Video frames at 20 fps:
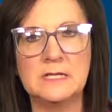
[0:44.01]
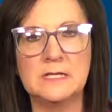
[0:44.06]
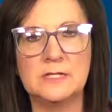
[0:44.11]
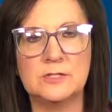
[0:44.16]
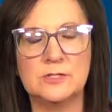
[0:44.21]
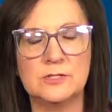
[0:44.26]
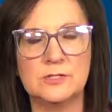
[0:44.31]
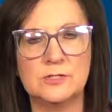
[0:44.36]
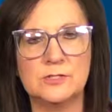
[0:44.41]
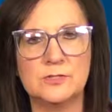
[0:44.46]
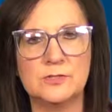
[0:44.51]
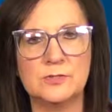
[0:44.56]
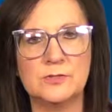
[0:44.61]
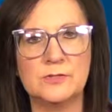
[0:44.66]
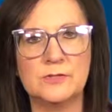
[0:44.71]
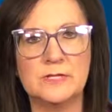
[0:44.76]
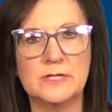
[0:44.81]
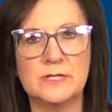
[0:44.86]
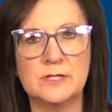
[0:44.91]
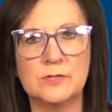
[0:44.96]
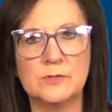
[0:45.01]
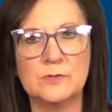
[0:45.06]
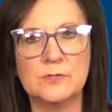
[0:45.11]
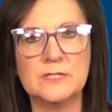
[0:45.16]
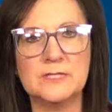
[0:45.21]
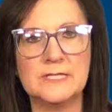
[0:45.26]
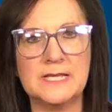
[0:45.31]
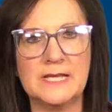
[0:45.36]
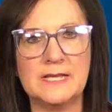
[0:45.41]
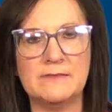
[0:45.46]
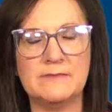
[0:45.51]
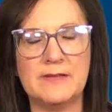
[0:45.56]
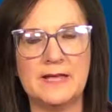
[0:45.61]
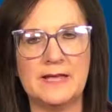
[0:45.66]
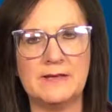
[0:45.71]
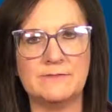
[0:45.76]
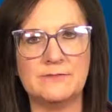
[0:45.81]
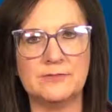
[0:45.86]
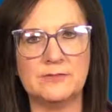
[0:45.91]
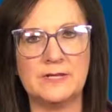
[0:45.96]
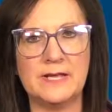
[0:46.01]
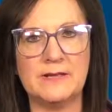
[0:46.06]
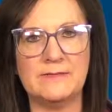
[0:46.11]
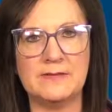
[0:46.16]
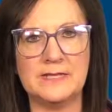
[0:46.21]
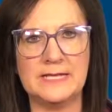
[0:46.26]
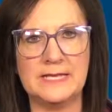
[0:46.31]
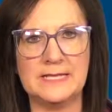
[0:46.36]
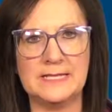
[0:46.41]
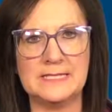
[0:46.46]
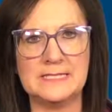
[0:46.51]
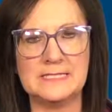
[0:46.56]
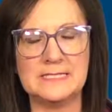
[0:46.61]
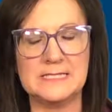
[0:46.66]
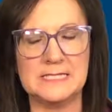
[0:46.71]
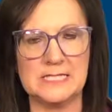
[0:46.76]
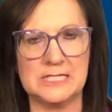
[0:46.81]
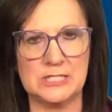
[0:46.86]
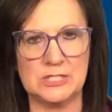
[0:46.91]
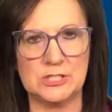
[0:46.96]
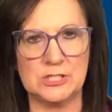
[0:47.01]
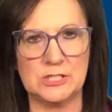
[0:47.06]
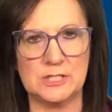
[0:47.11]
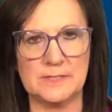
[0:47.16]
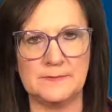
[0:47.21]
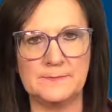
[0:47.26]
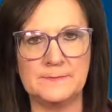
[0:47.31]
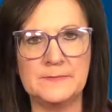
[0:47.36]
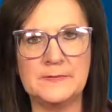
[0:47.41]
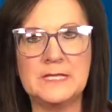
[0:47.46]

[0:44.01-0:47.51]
to ensure that you are safe after having anesthesia.